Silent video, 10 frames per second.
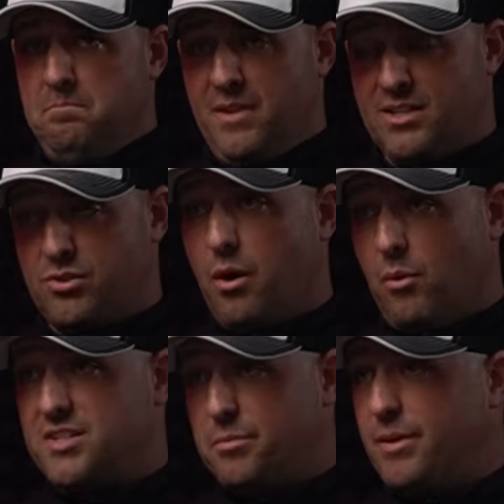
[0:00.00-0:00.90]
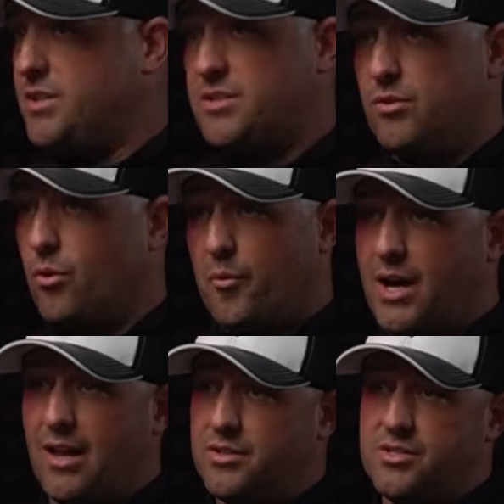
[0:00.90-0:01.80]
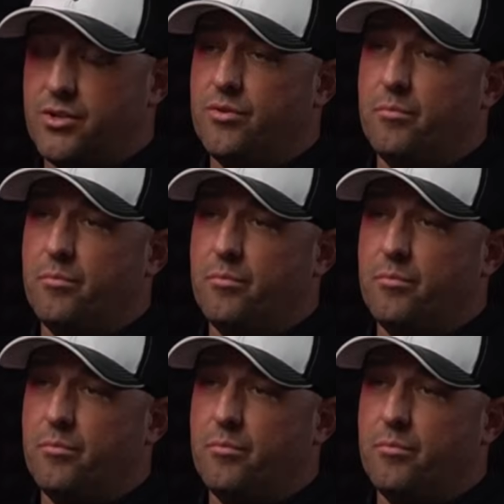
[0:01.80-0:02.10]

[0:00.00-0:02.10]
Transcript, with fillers: And so I went to be just a normal college student.